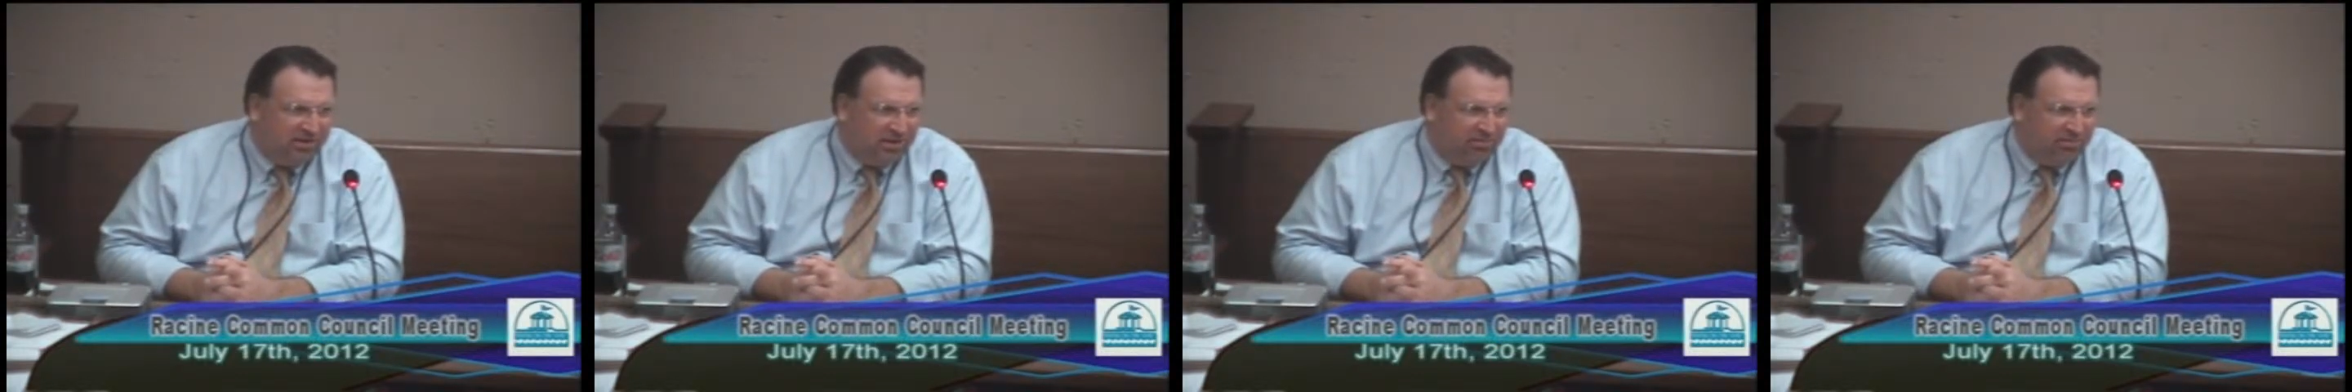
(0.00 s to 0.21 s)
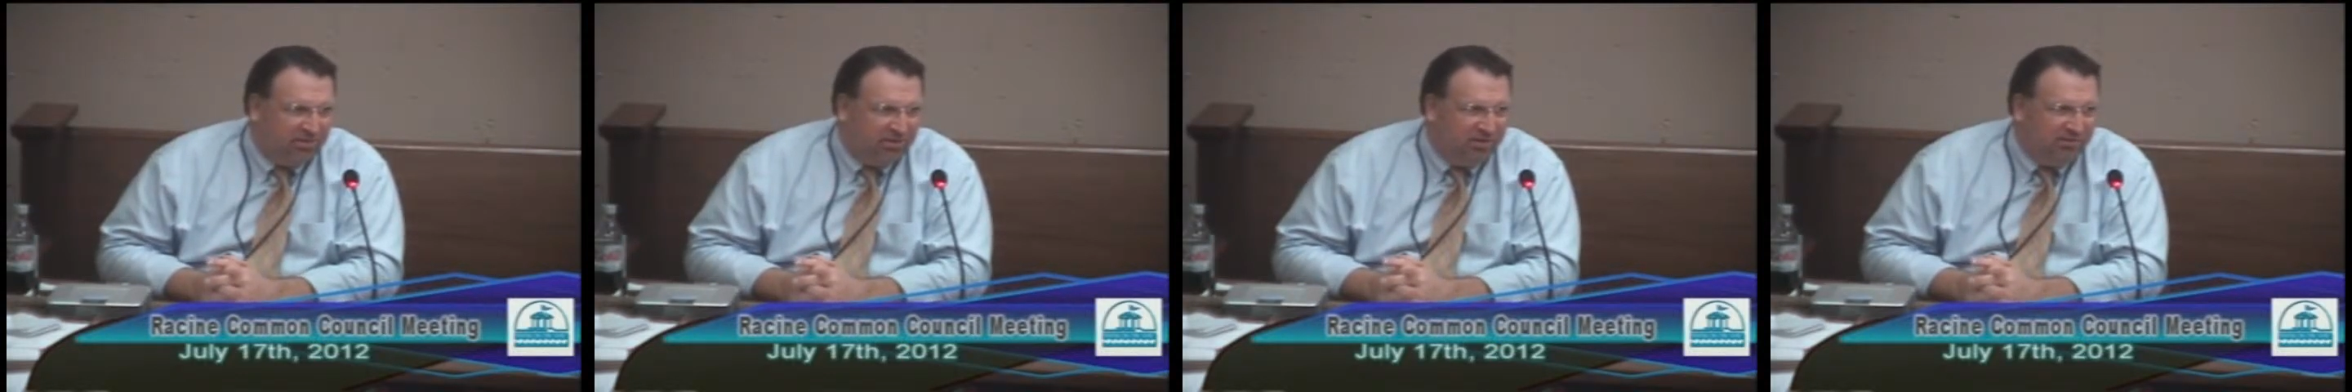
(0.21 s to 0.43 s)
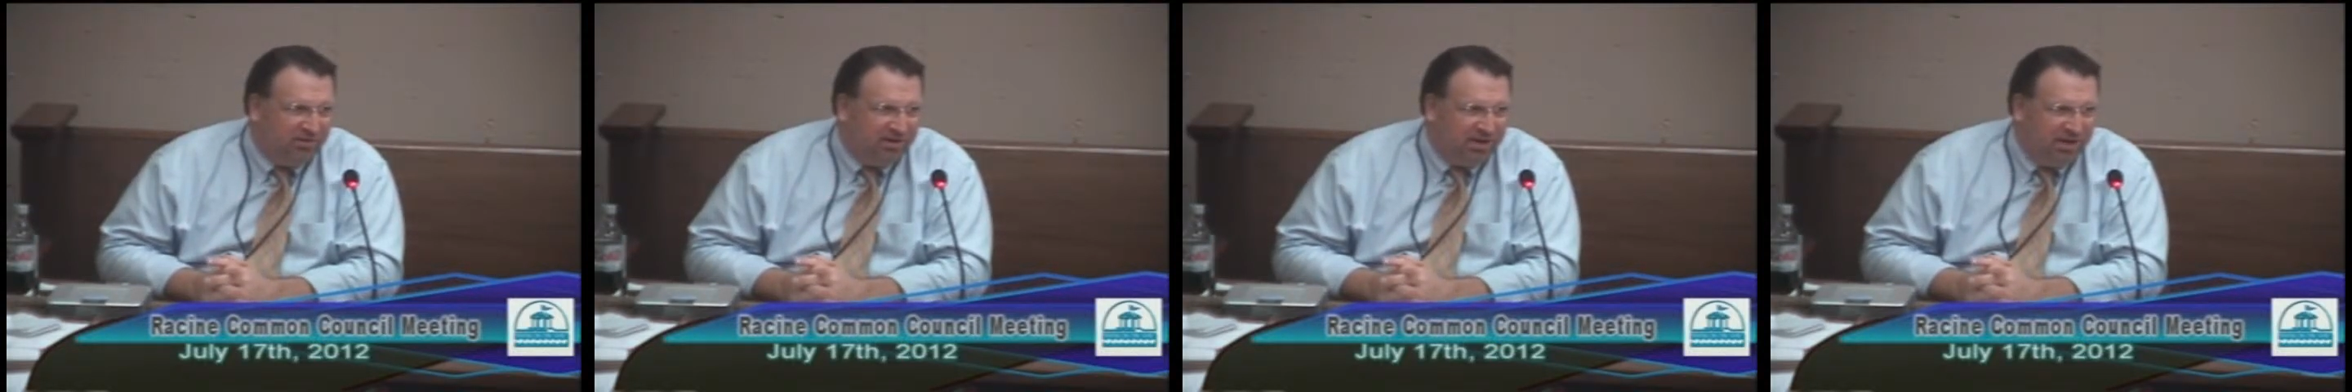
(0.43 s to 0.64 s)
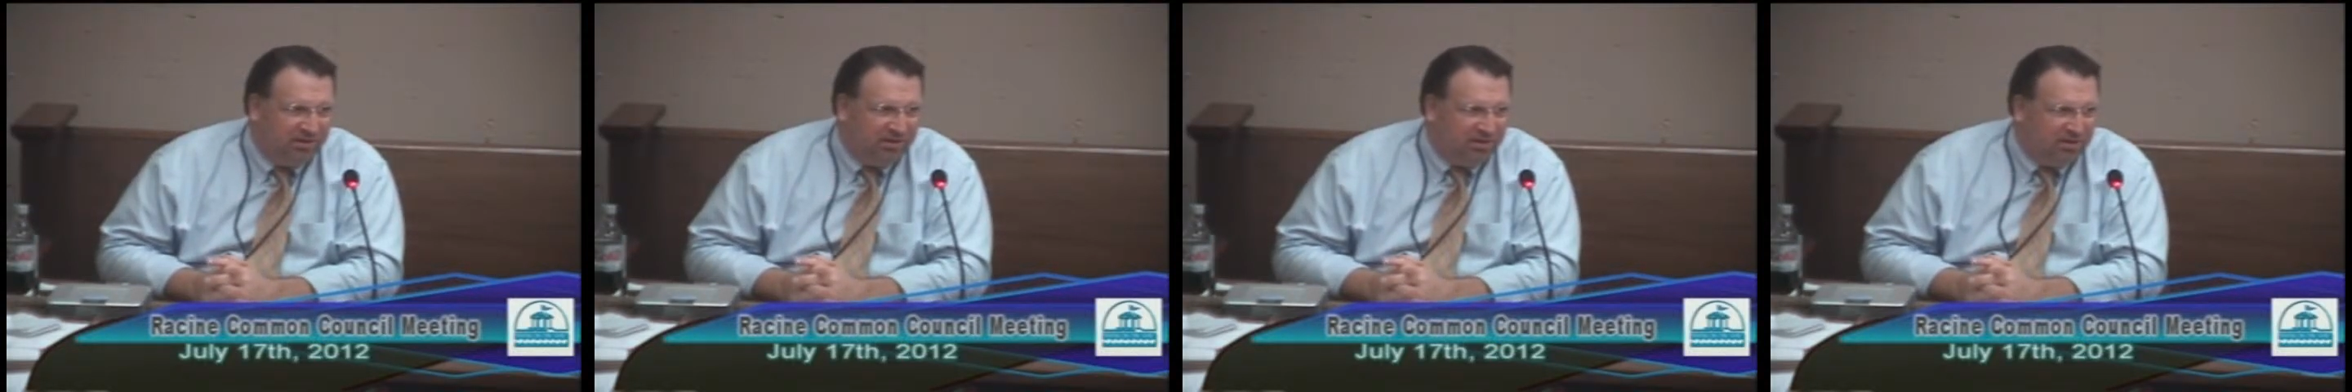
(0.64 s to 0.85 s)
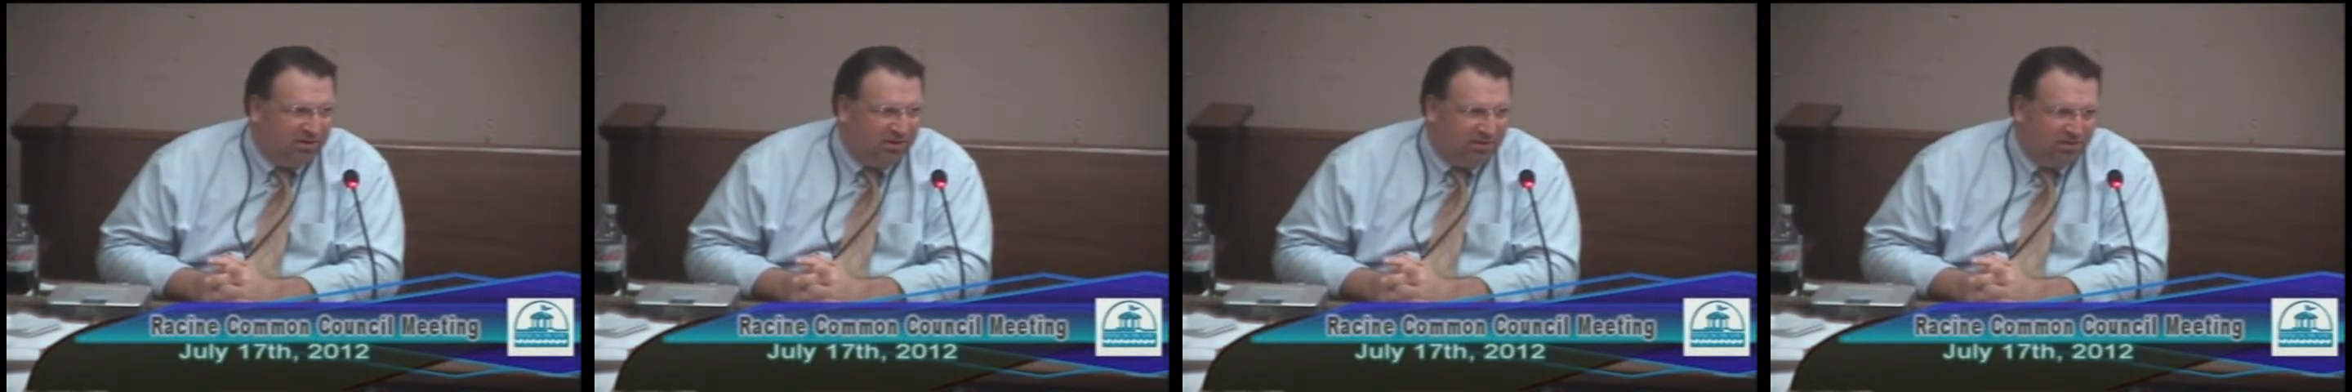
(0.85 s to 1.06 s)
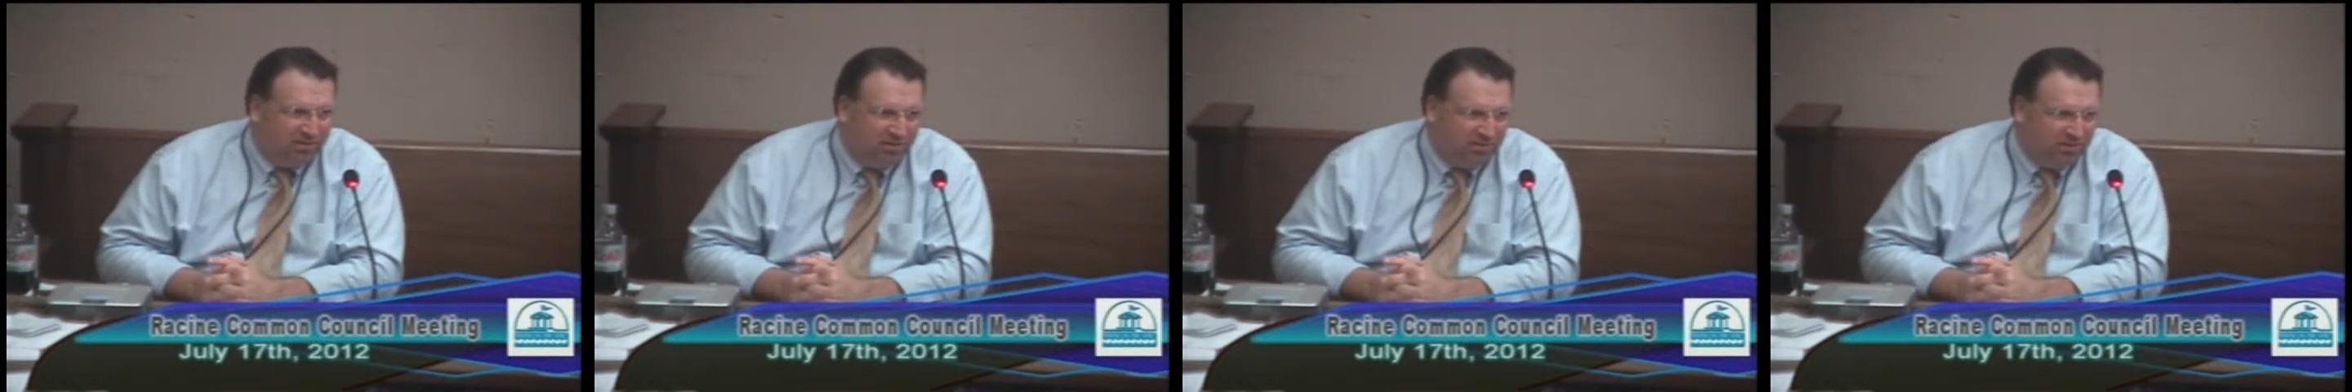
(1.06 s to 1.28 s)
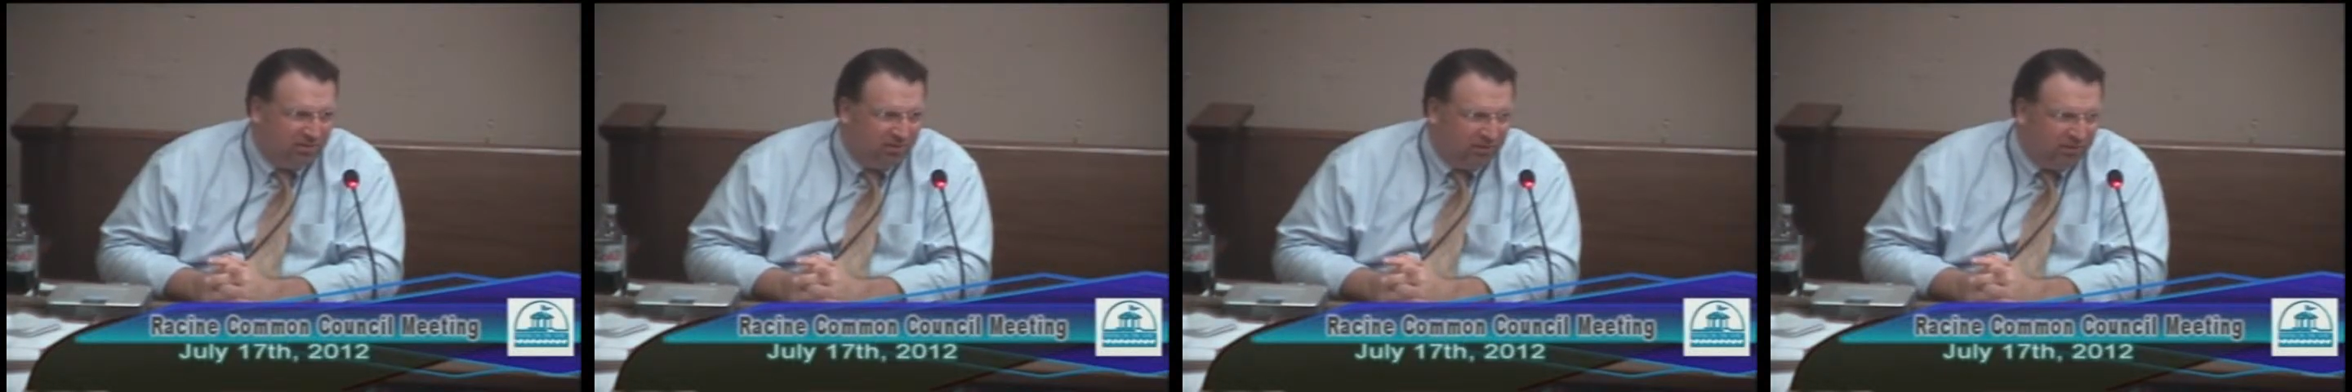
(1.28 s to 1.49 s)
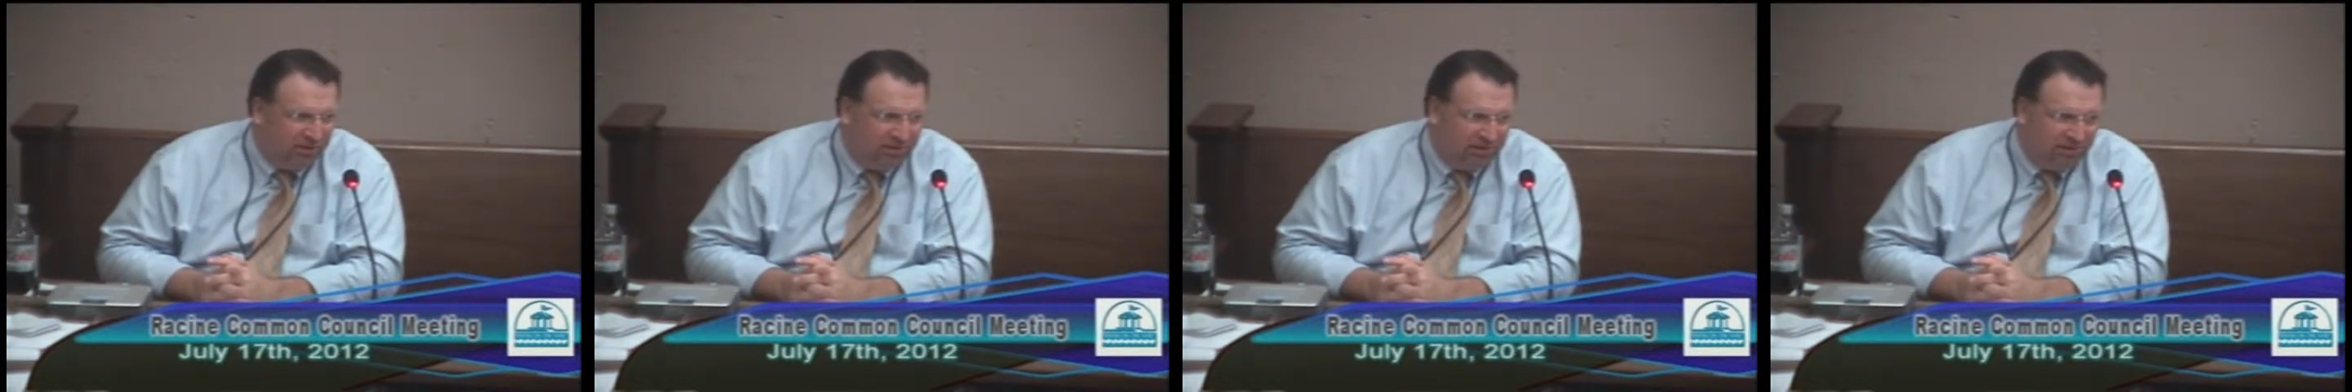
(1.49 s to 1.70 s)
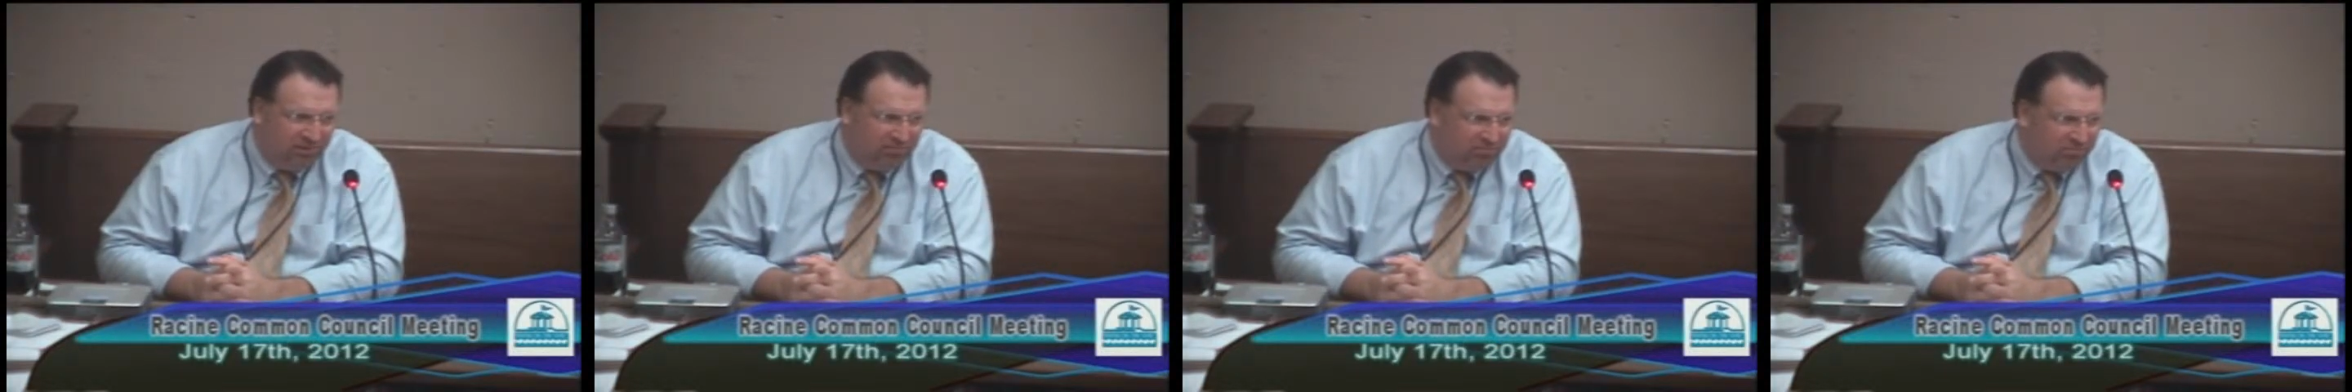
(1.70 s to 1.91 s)
I believe it ended in
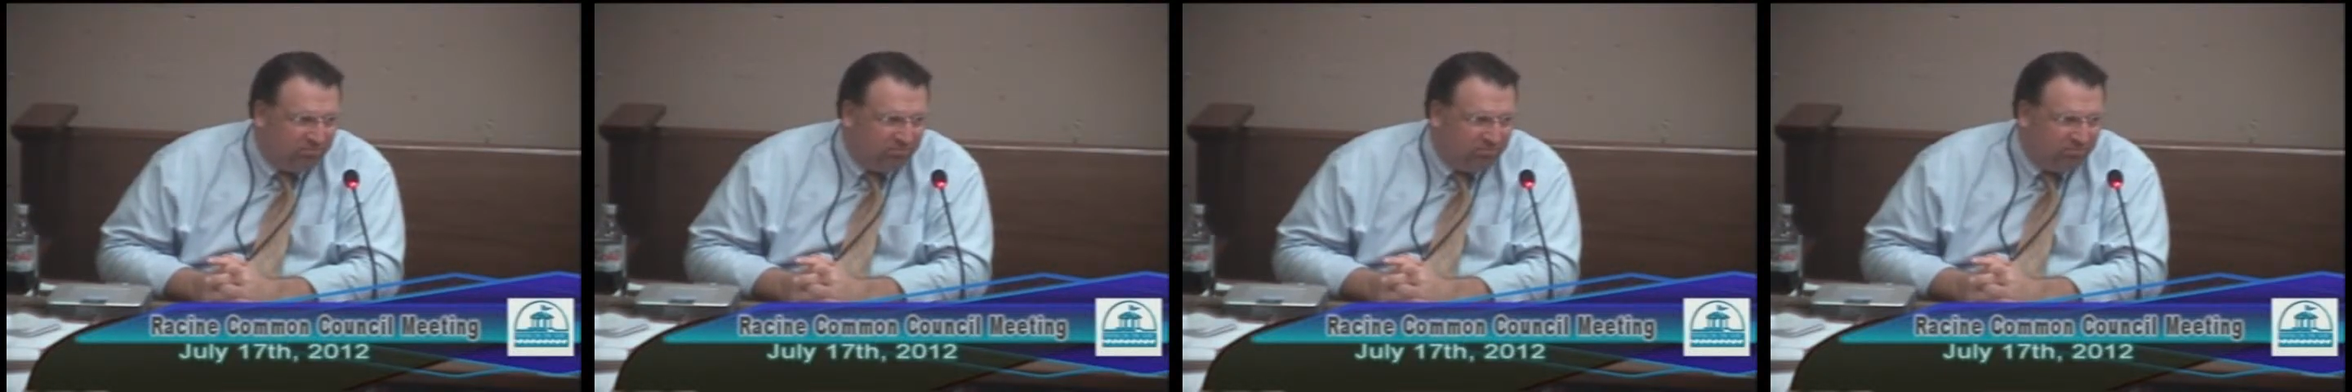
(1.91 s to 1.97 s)
early